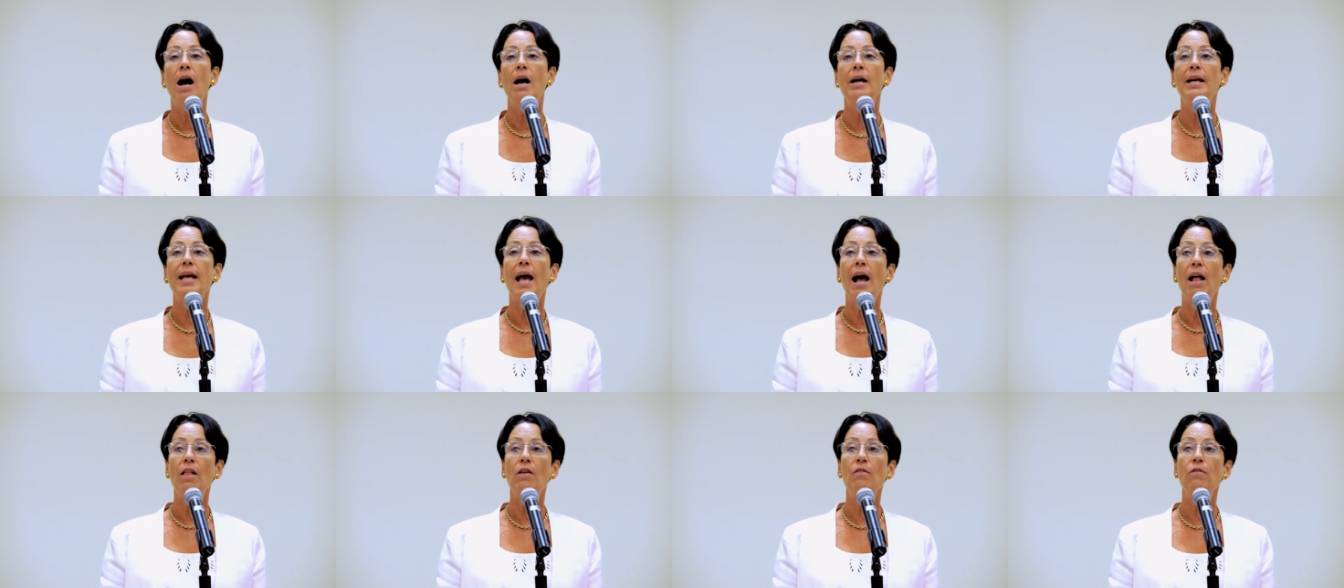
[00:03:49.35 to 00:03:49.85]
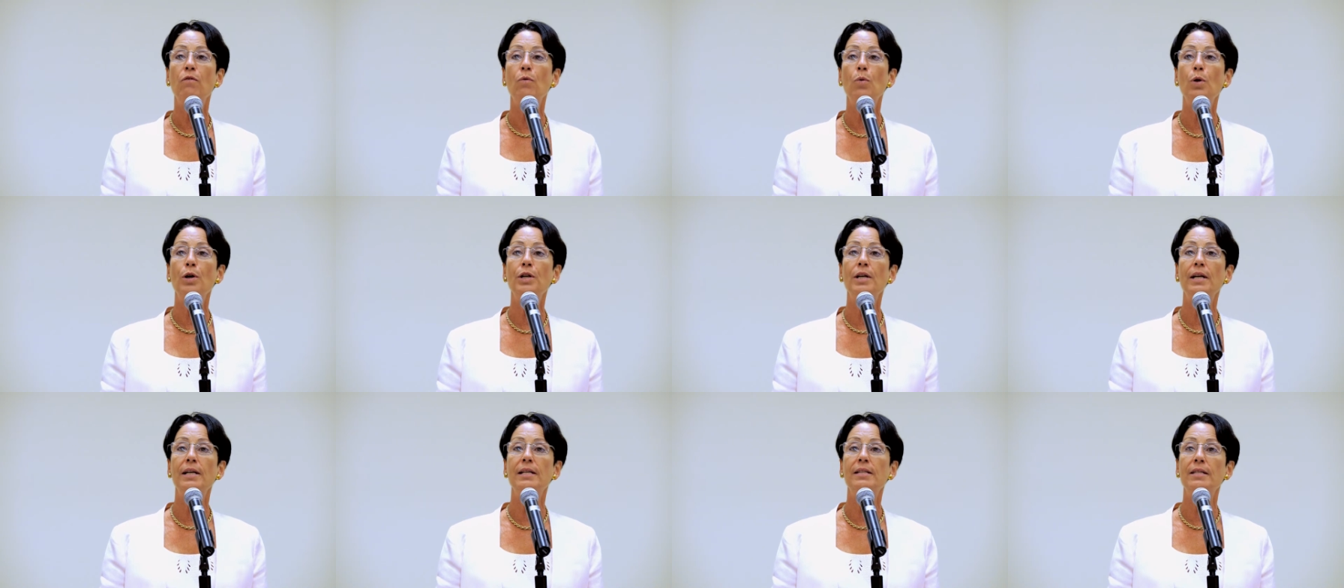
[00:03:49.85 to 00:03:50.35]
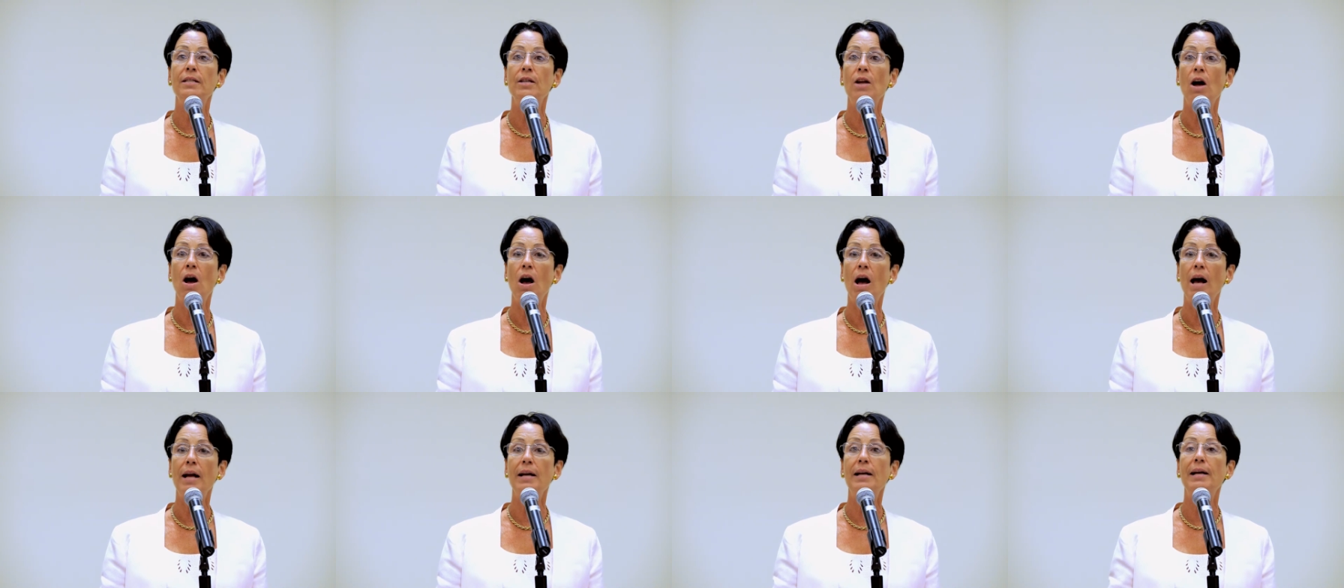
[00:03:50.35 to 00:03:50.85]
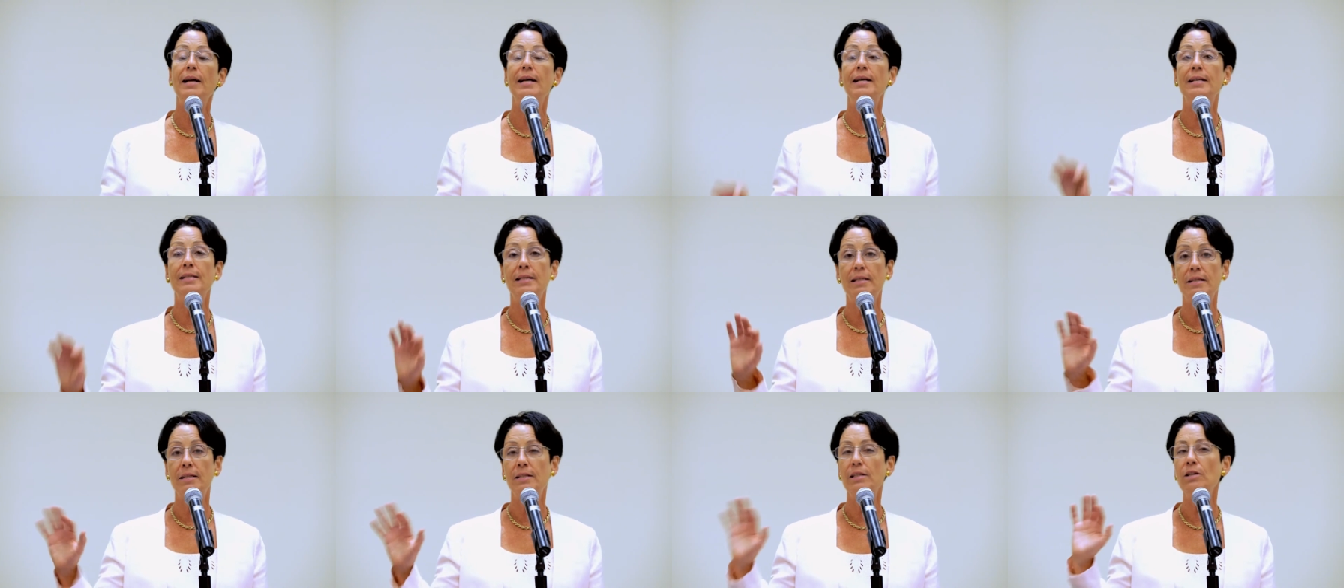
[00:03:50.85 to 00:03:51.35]
California is not. It
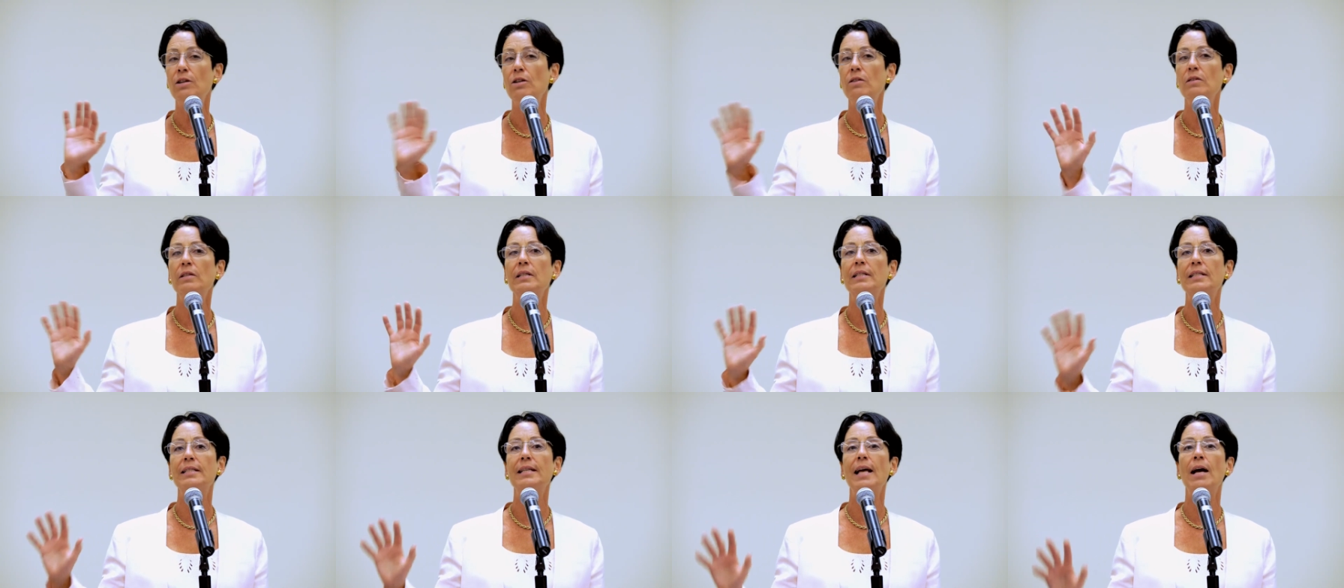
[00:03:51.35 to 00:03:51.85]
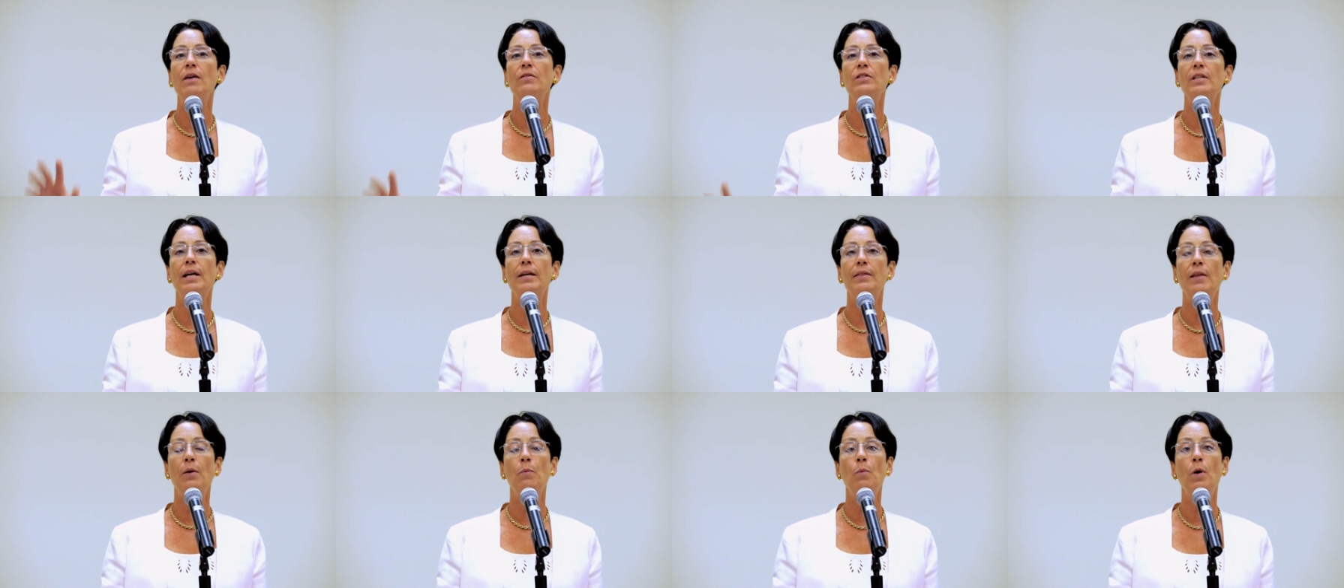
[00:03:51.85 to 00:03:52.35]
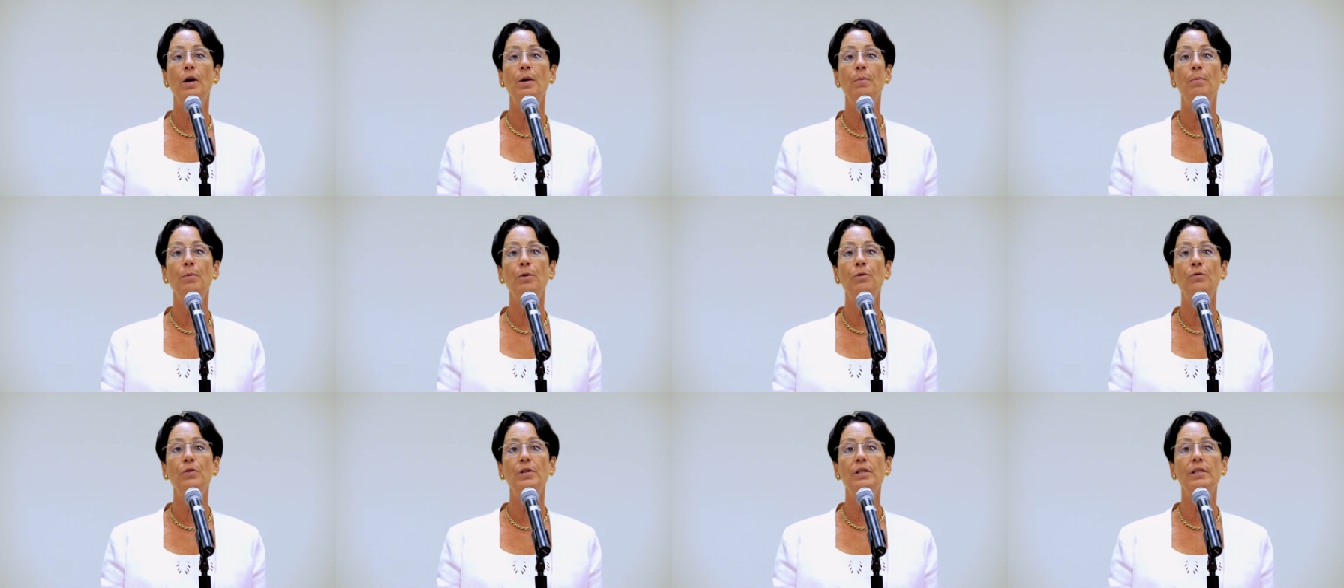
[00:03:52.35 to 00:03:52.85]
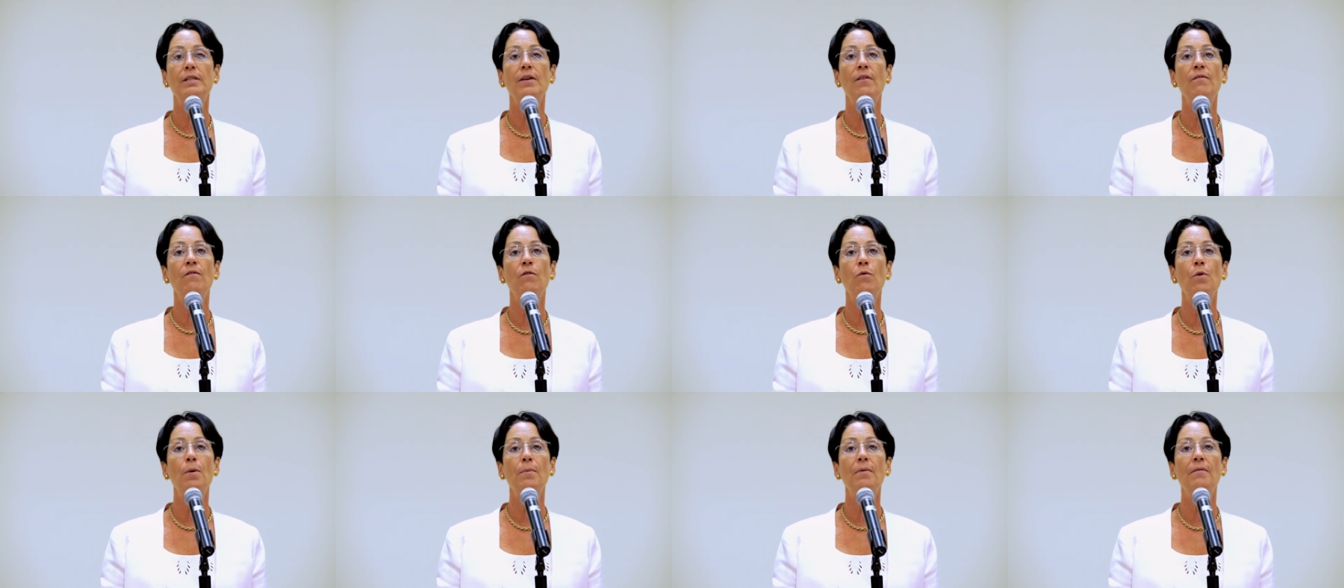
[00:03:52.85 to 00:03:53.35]
still sounds like they want to move to some
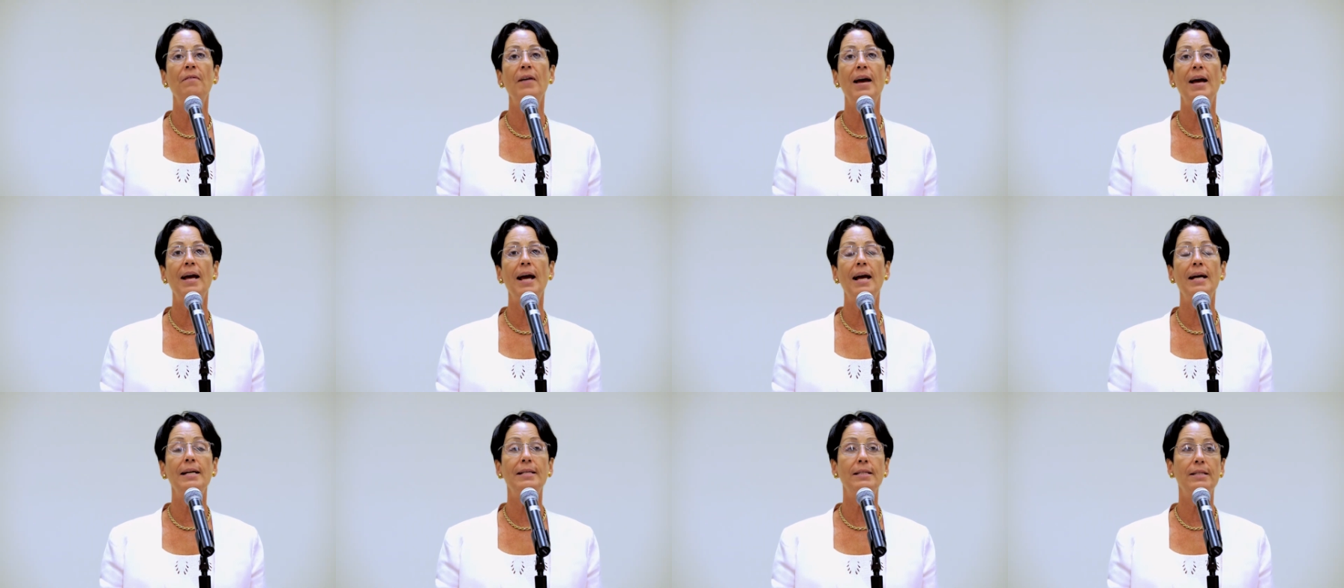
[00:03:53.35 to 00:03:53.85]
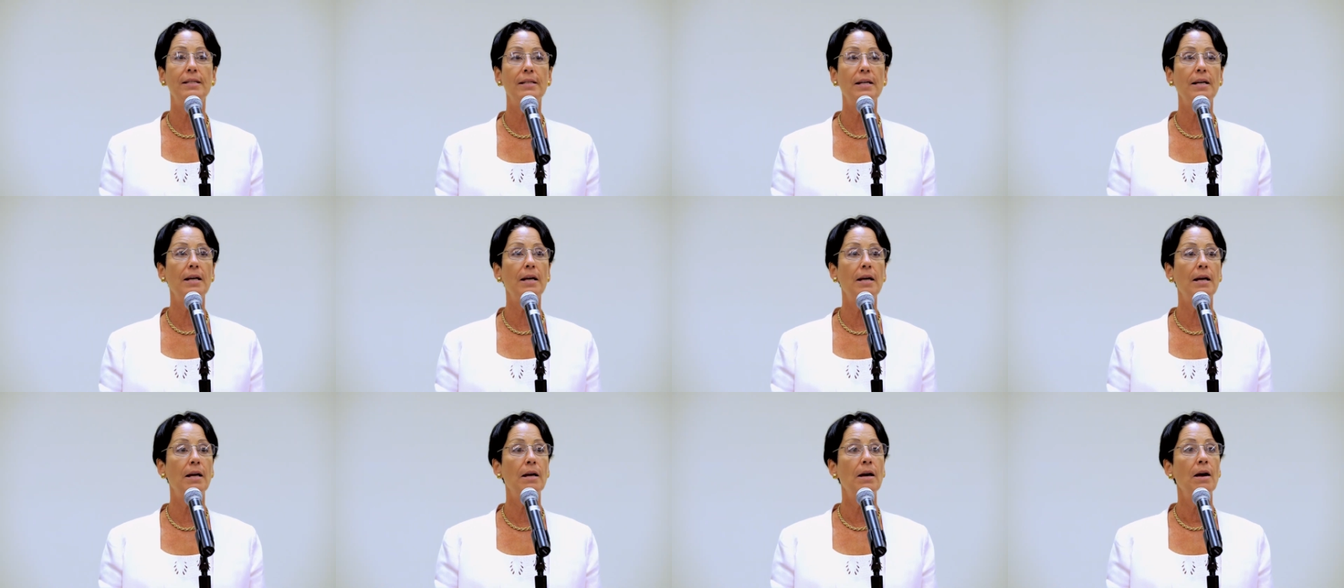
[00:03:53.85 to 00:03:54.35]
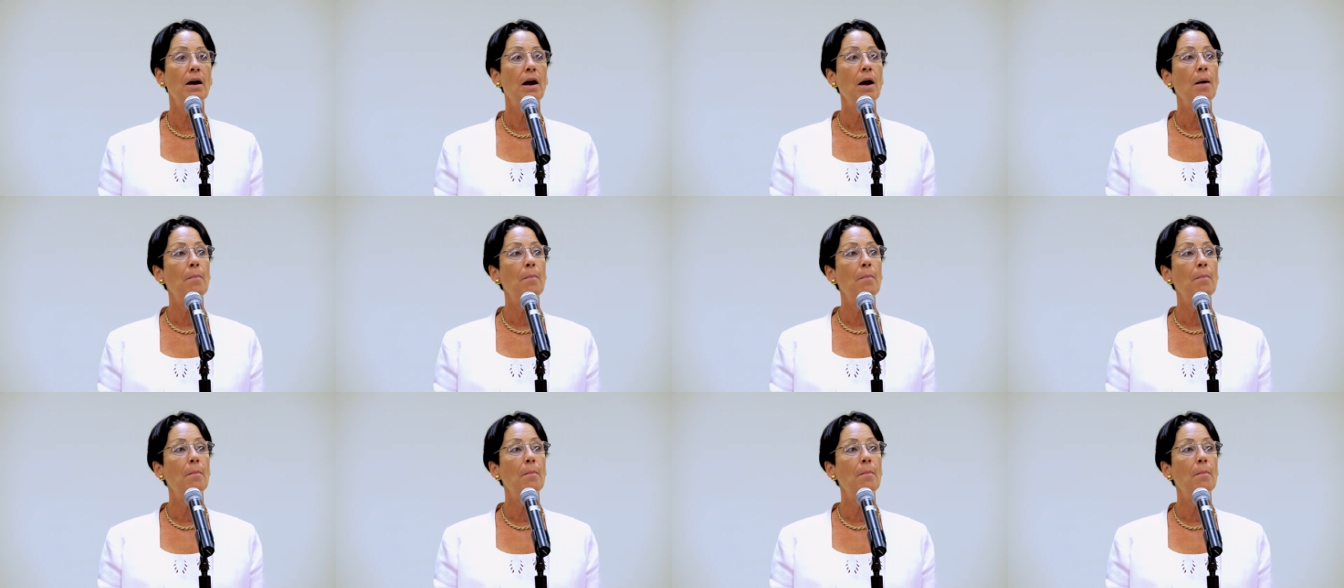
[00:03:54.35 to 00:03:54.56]
form of AAC,